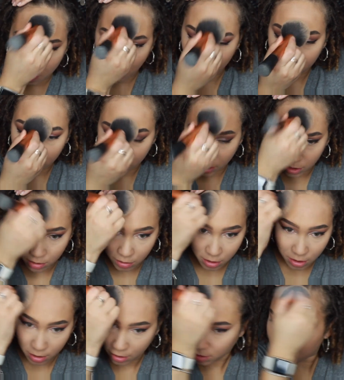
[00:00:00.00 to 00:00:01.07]
more chill
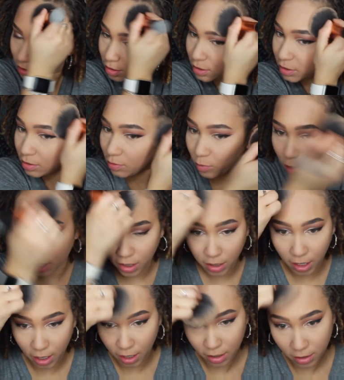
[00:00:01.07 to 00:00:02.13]
look? Well, I
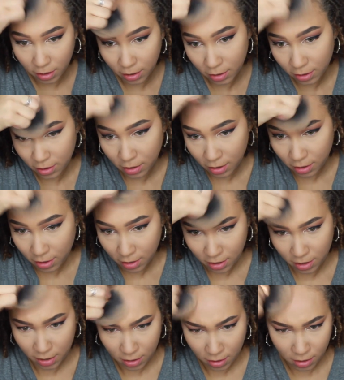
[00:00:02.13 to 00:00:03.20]
lied.
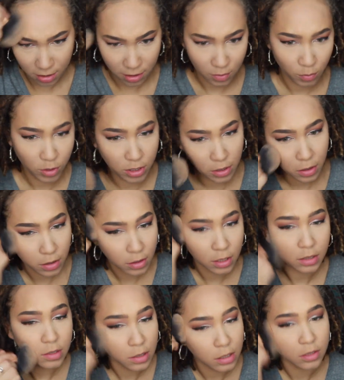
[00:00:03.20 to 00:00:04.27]
We turned
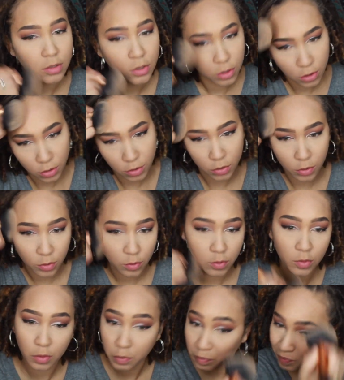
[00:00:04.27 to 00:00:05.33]
this into